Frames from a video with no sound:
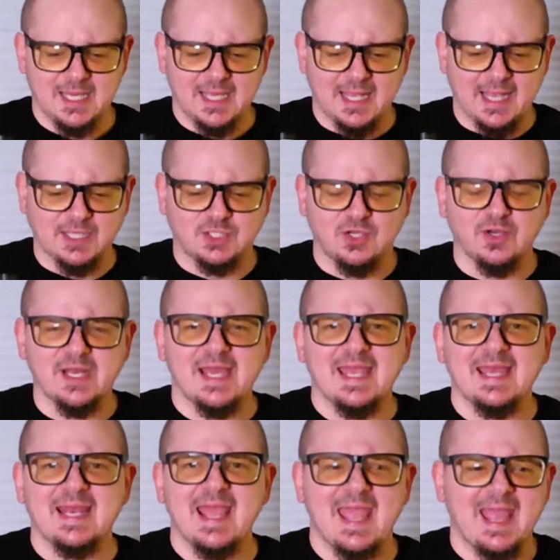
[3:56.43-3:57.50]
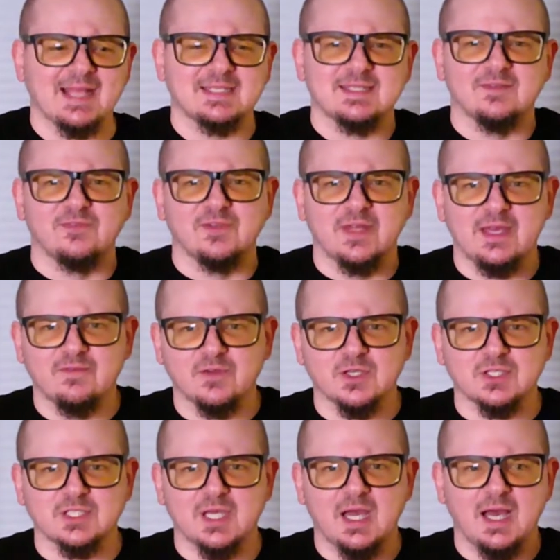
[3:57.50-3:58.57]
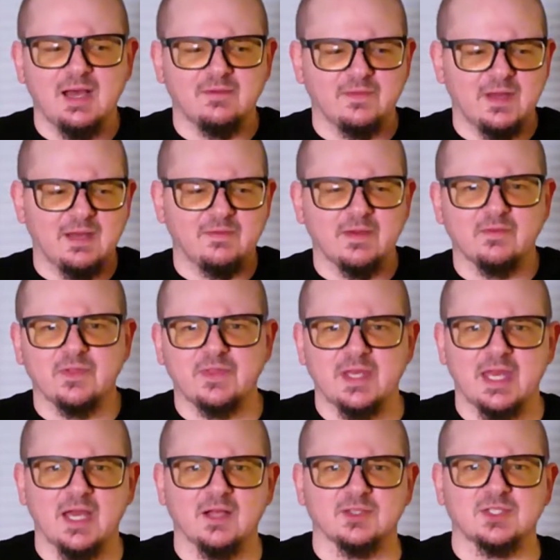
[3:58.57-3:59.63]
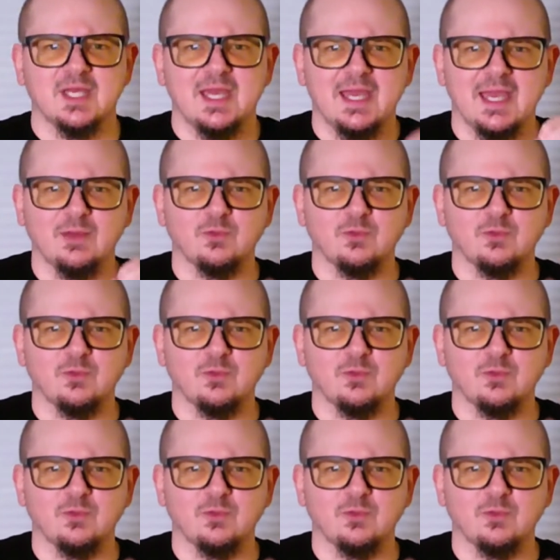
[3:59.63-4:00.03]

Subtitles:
It's going to enhance the flavors of everything else and